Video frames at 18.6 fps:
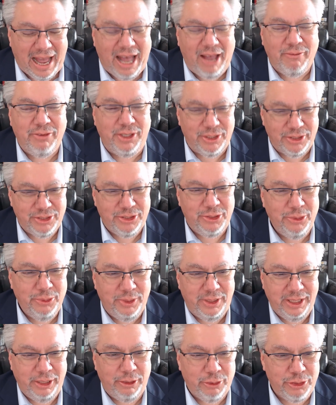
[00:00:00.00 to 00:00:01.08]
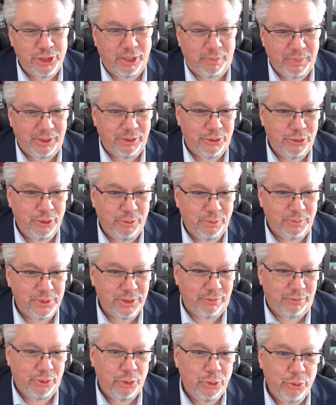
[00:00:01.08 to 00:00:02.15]
obvious to leadership in
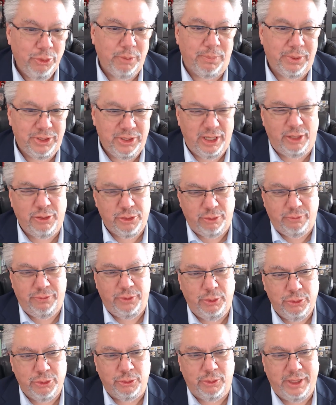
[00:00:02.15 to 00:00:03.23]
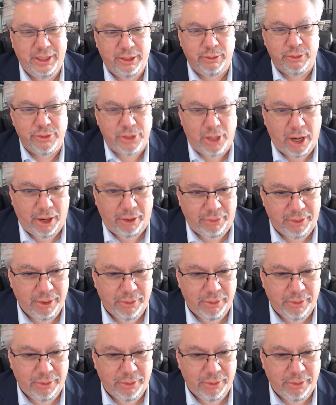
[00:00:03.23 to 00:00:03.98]
terms of who the potential future leaders are.